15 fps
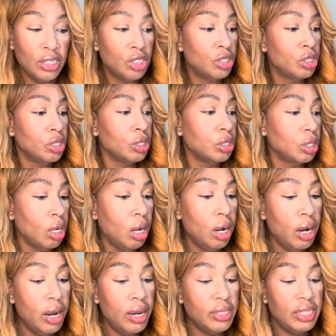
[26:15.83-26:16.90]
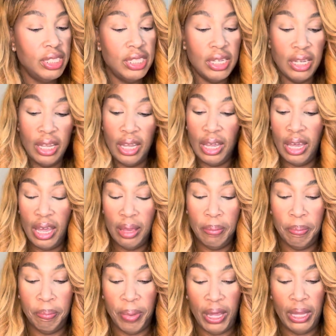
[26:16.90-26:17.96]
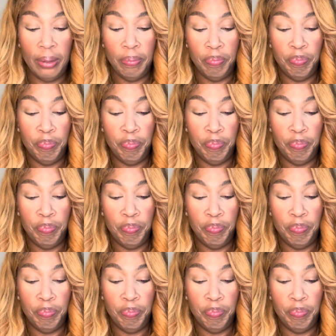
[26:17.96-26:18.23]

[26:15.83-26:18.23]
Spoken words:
started, baby.